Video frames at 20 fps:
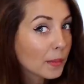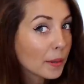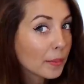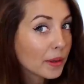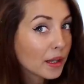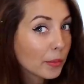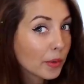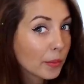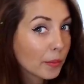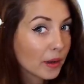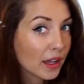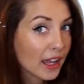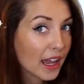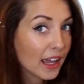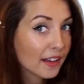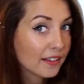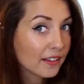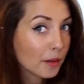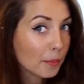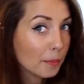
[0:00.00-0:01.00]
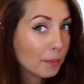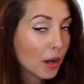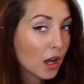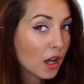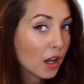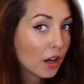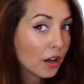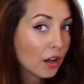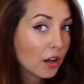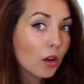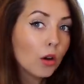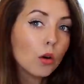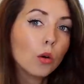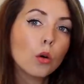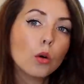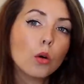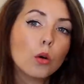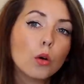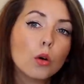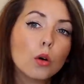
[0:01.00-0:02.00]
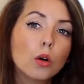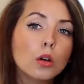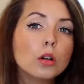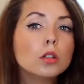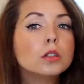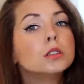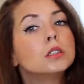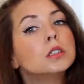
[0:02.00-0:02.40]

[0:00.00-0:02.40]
maybe when my hair's in a bun or